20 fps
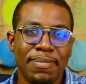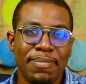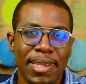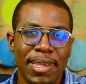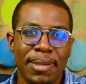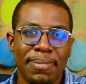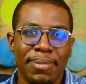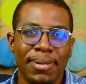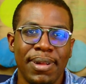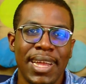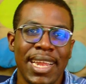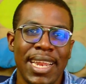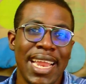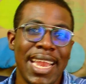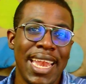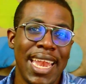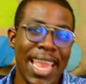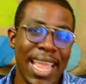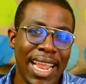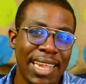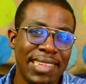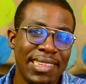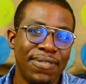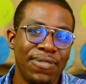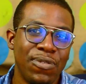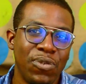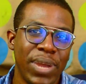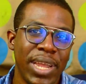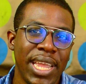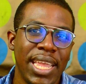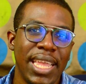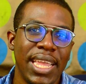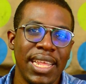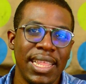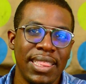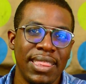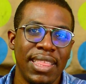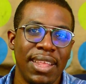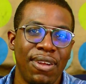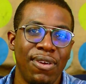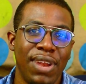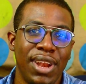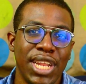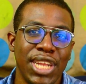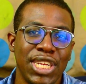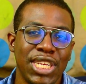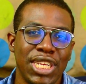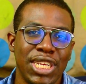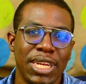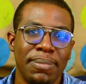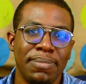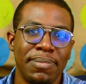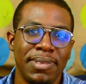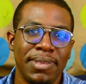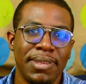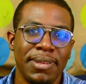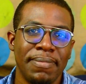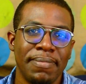people in a negative way in their relationships.